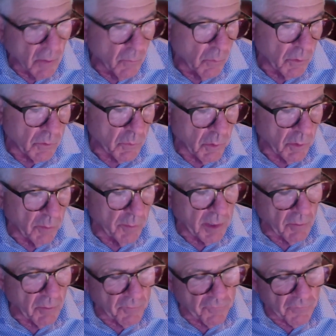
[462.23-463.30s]
which will be
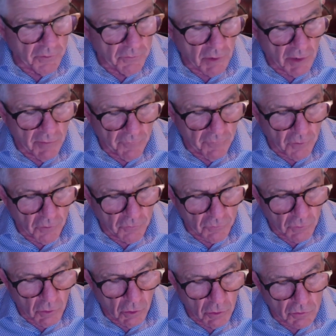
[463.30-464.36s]
refrigerated, frozen,
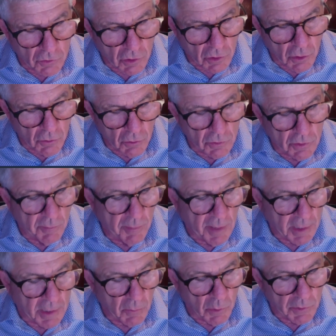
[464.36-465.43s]
or ultra cold,
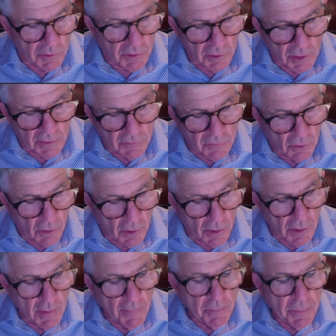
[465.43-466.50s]
depending on what their needs are,
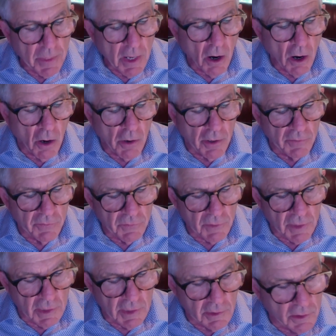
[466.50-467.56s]
our
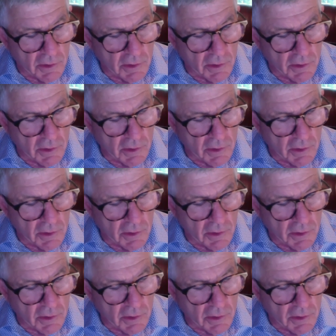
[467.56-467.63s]
insulated